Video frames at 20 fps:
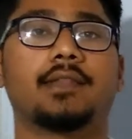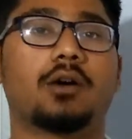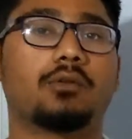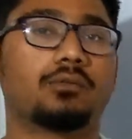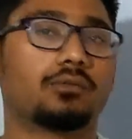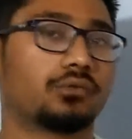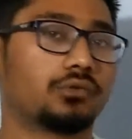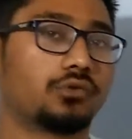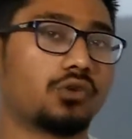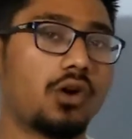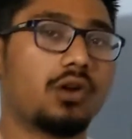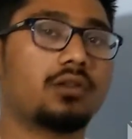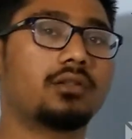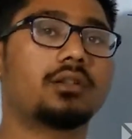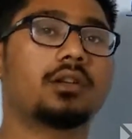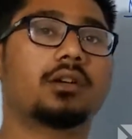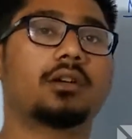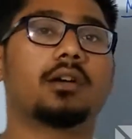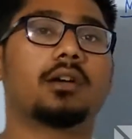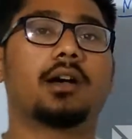Now
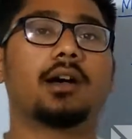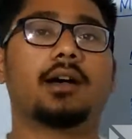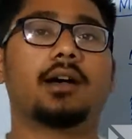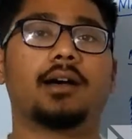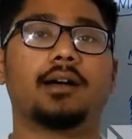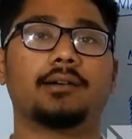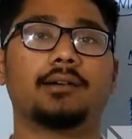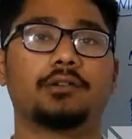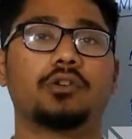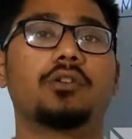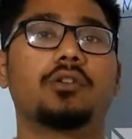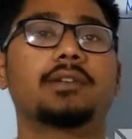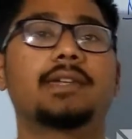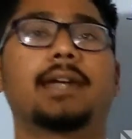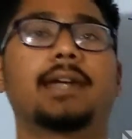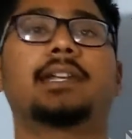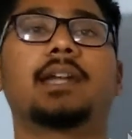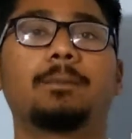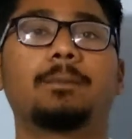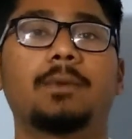don't
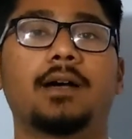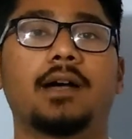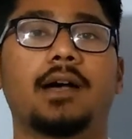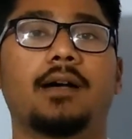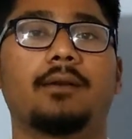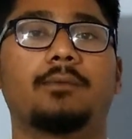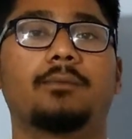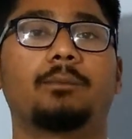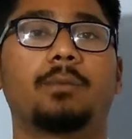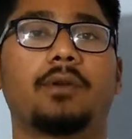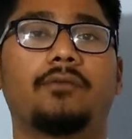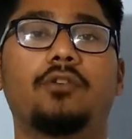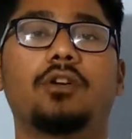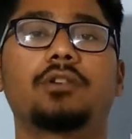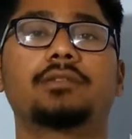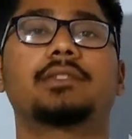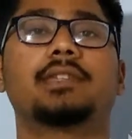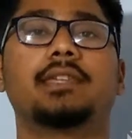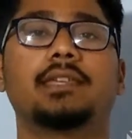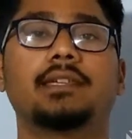get up before